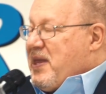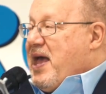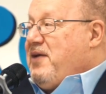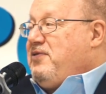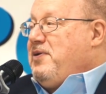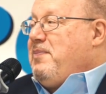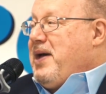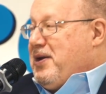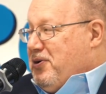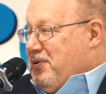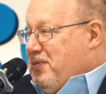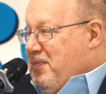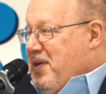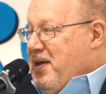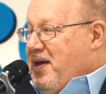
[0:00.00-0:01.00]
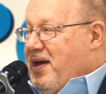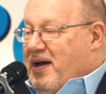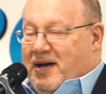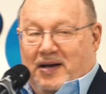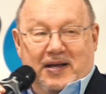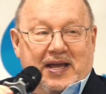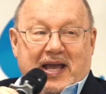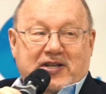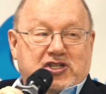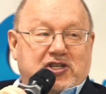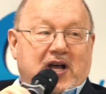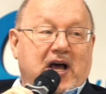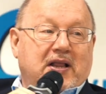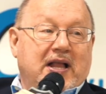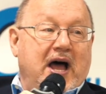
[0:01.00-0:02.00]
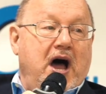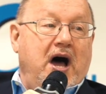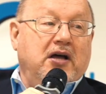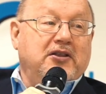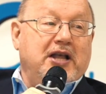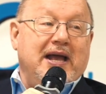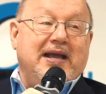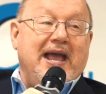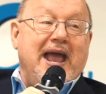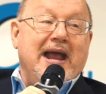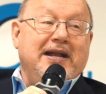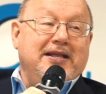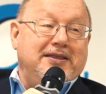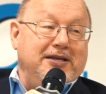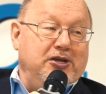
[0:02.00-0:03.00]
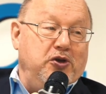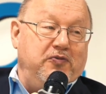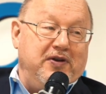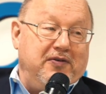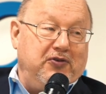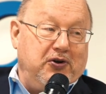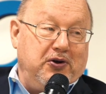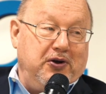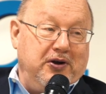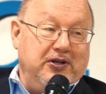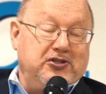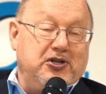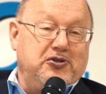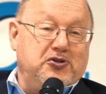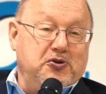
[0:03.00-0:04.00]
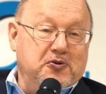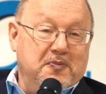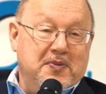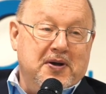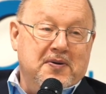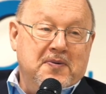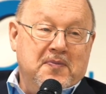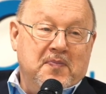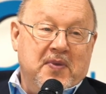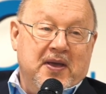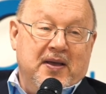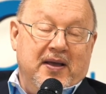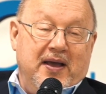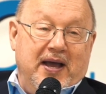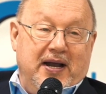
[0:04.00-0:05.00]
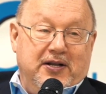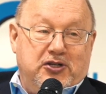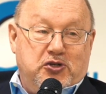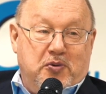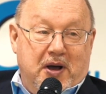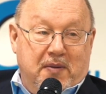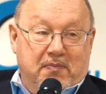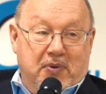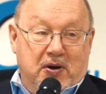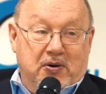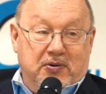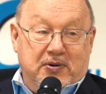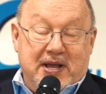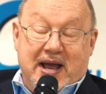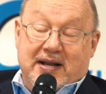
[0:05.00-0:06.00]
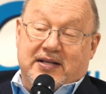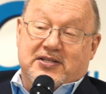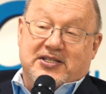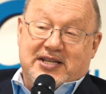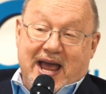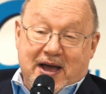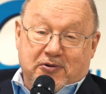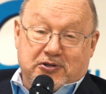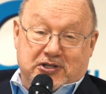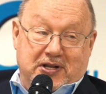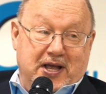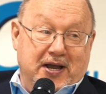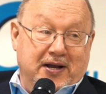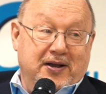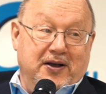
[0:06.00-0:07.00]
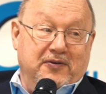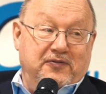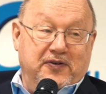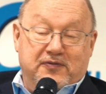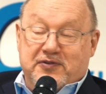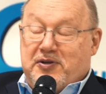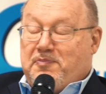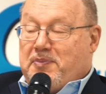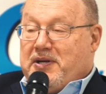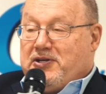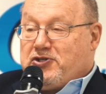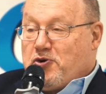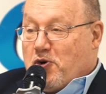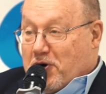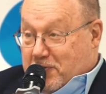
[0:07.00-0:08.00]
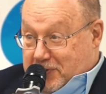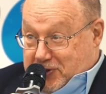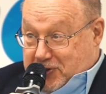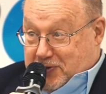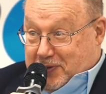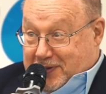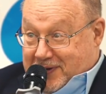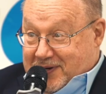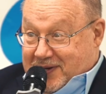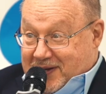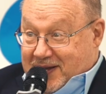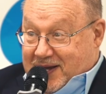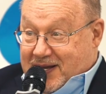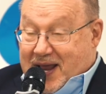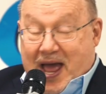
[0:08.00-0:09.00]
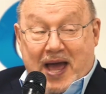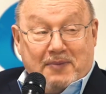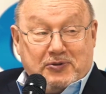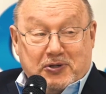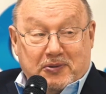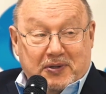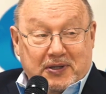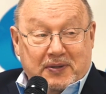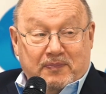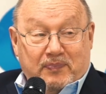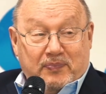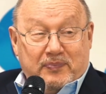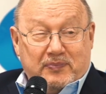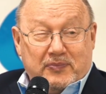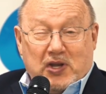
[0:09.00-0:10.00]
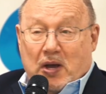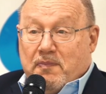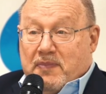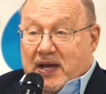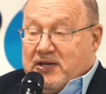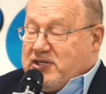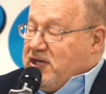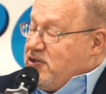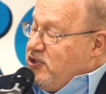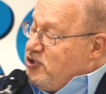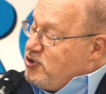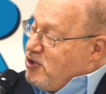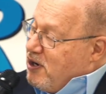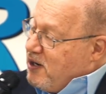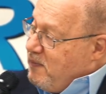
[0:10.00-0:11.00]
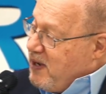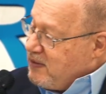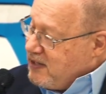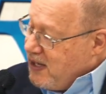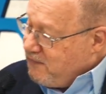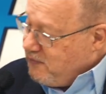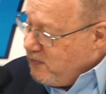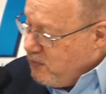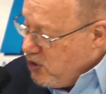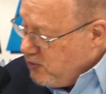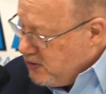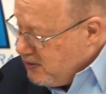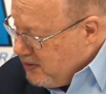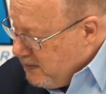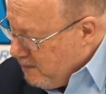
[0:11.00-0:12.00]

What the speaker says: Heavy metal. It's unlike anything you've ever heard. It's a tuba and a trombone, and it sounds like a 50-piece orchestra. Absolutely amazing. Could you talk about that for a moment?